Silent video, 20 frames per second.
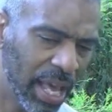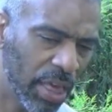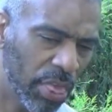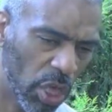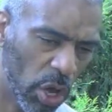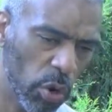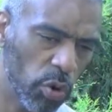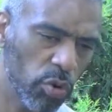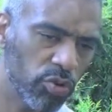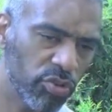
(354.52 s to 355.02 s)

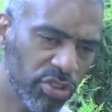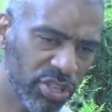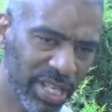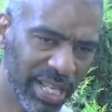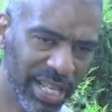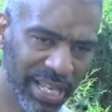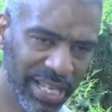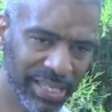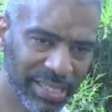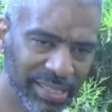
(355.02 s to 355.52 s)
Those
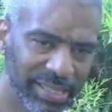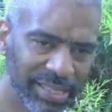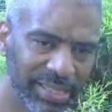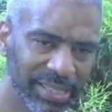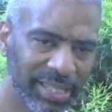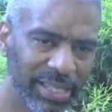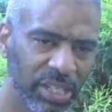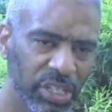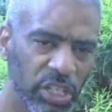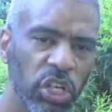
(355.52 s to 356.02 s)

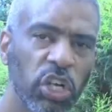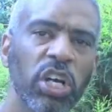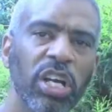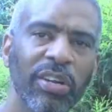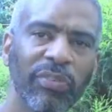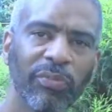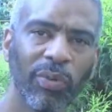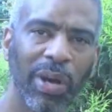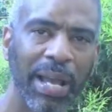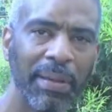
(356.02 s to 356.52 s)
things
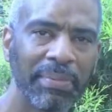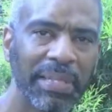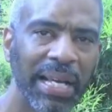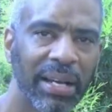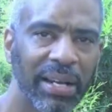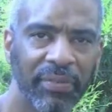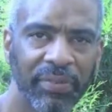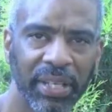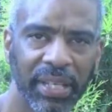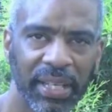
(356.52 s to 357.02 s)
could have wiped
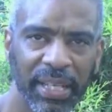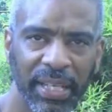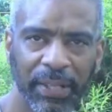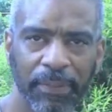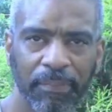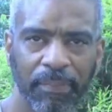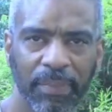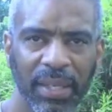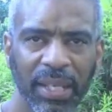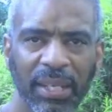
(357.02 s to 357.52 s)
out everything.
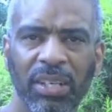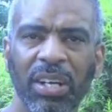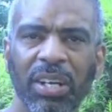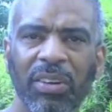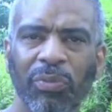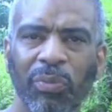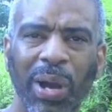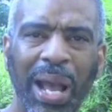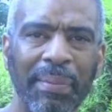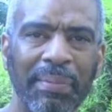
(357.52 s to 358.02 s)
It could
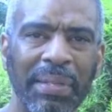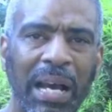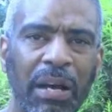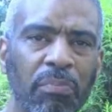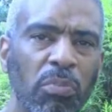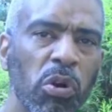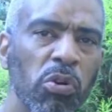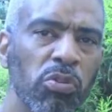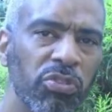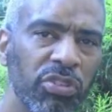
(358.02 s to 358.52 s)
have wiped
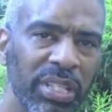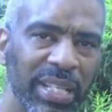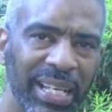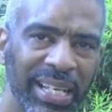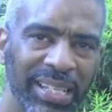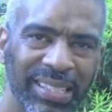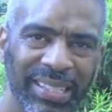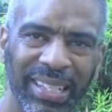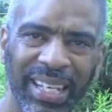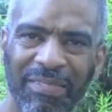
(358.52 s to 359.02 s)
out most
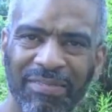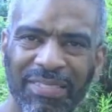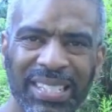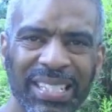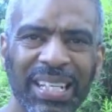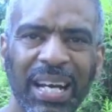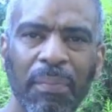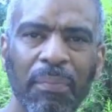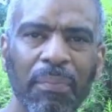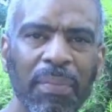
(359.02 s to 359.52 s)
things and left
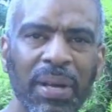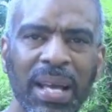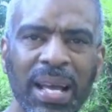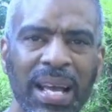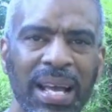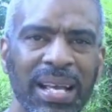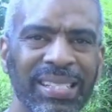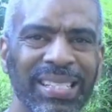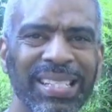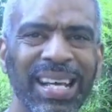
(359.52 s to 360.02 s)
some
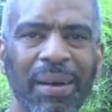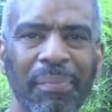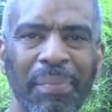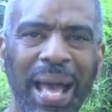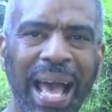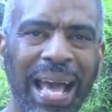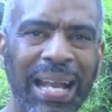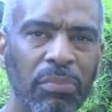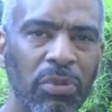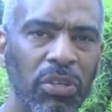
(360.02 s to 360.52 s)

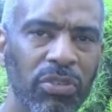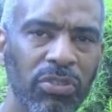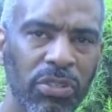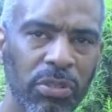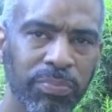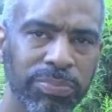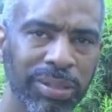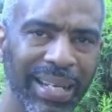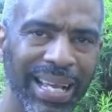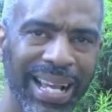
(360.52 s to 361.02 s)
animals
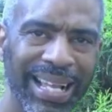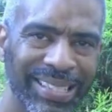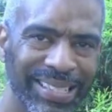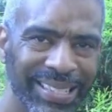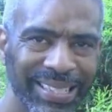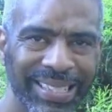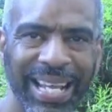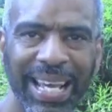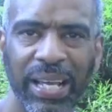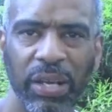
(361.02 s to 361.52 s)
or plants
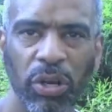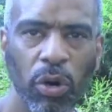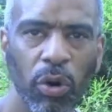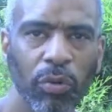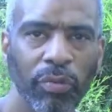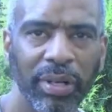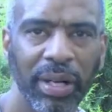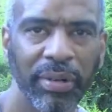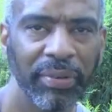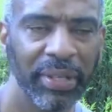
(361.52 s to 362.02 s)
that take
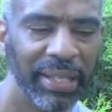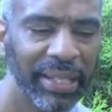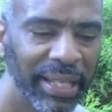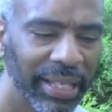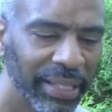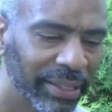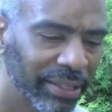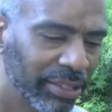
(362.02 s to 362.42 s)
over everything.